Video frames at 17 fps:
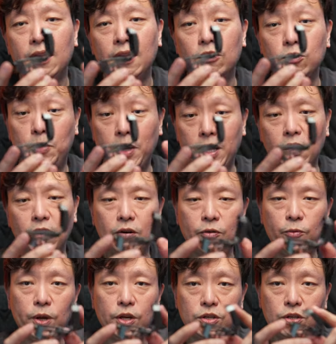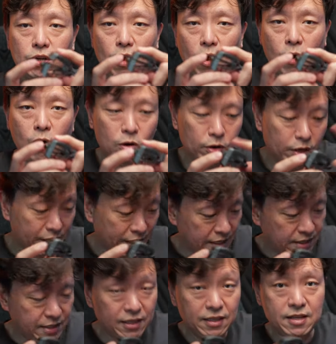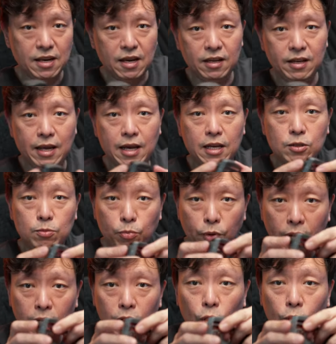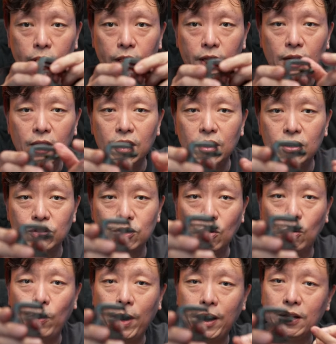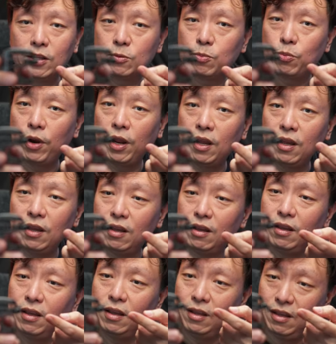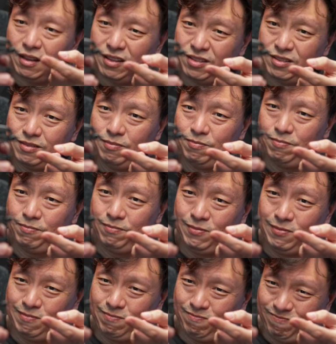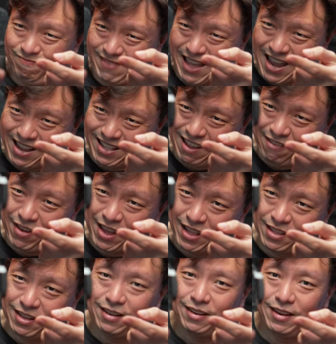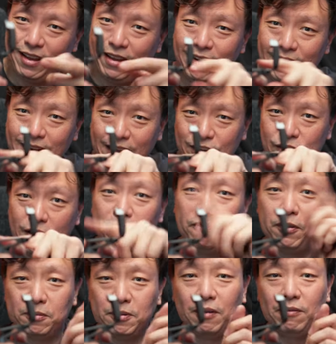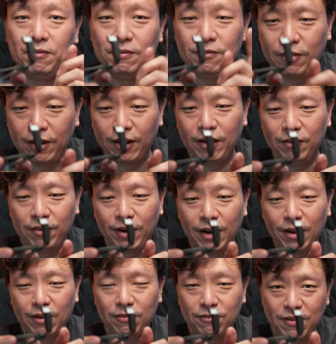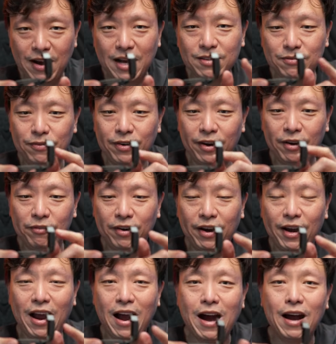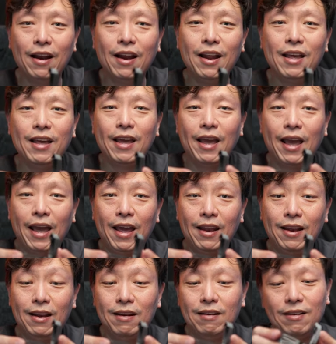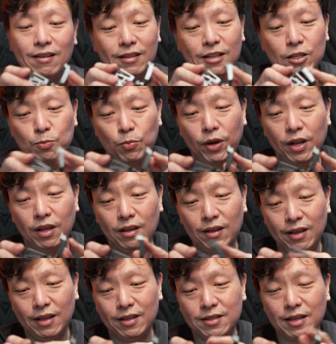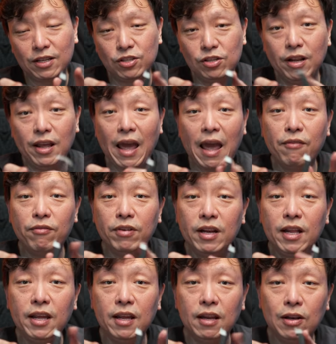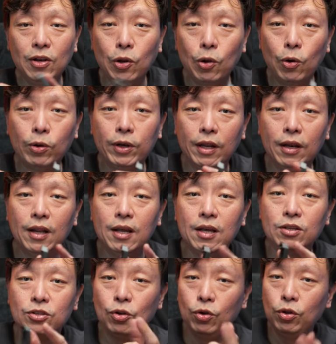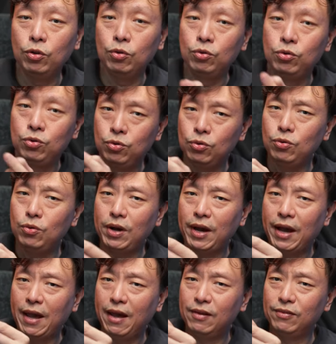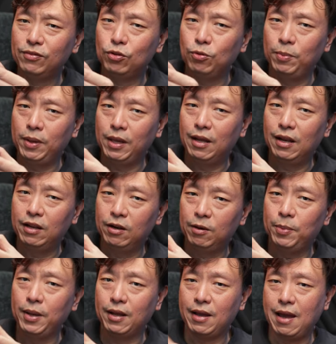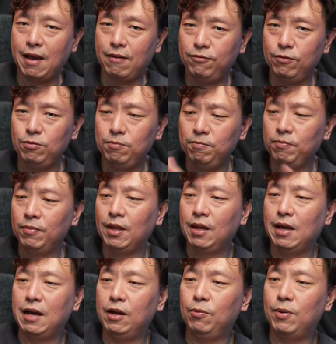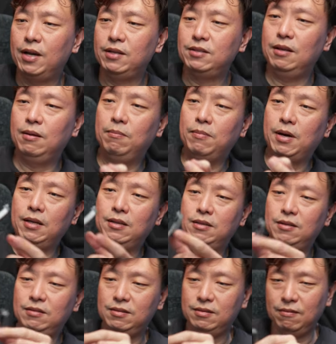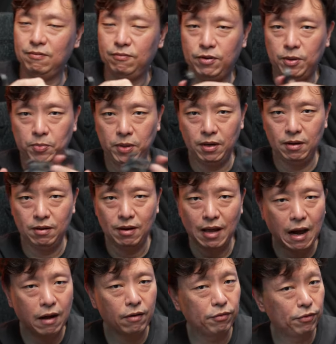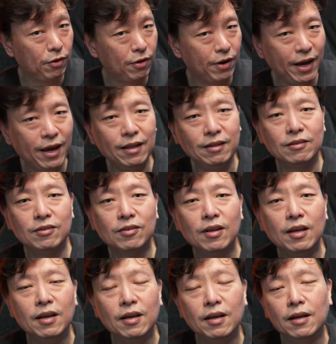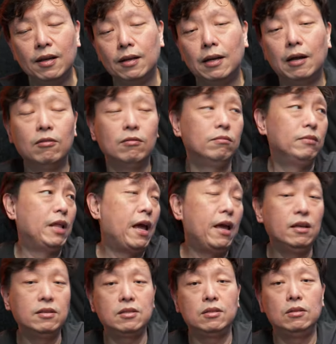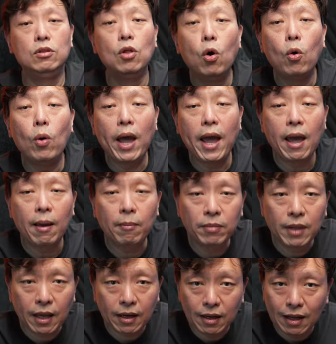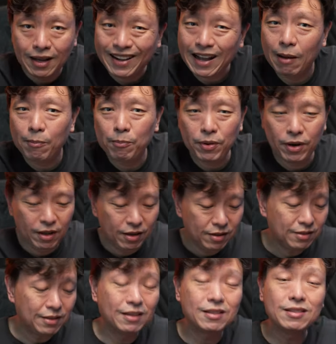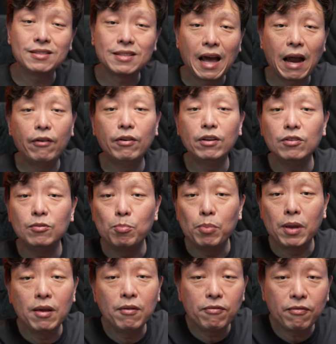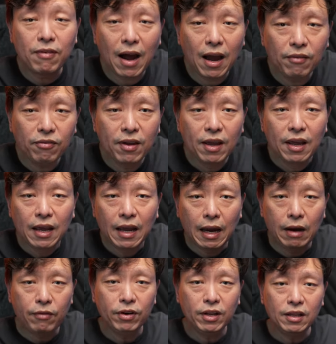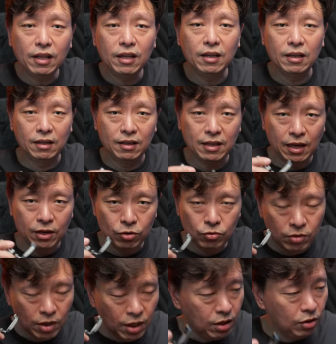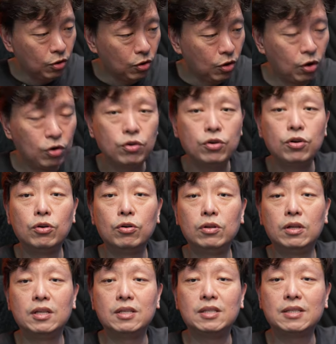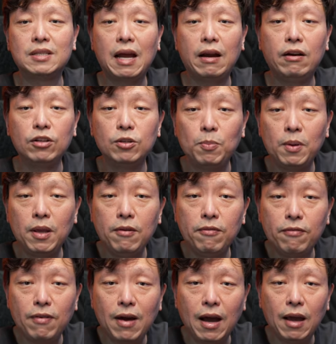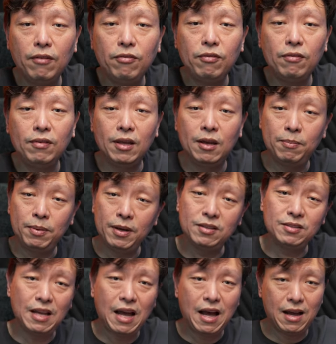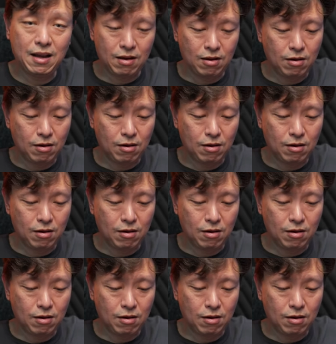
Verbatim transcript: Now speaking of which, all the casings here, they are spring loaded, so when the spring is activated, it actually flips up very, very fast, very, very hard. And the spring is actually heavily loaded. So you do have to be a little bit careful, otherwise it might just flip it out of your hands. Now, there is no app that accompanies the Sirius P five. Everything that you need to control the Sirius P five earbuds are